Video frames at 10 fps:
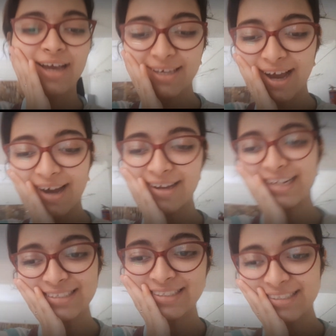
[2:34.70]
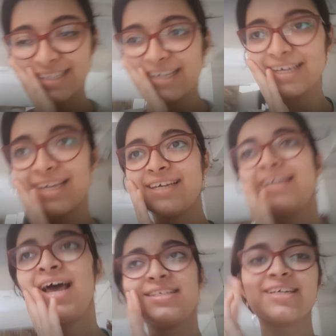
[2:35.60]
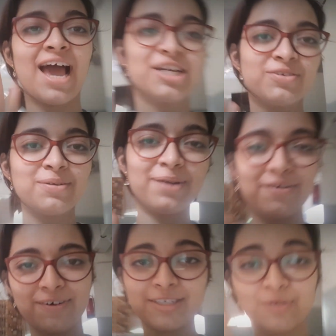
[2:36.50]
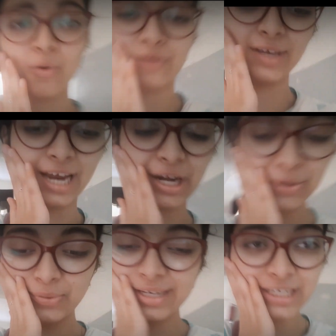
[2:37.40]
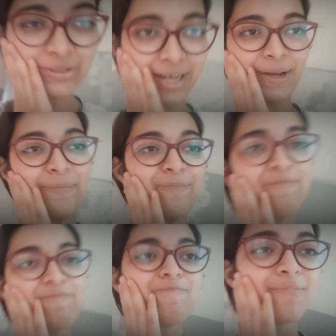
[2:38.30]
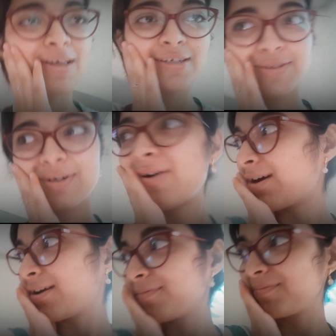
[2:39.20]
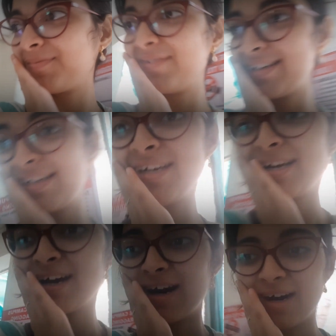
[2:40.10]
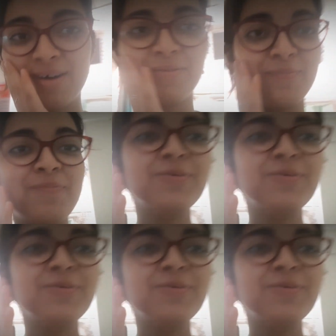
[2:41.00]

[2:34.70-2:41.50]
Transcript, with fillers: yeah, let's see as a casual breakfast what we get to eat today. So now I am um,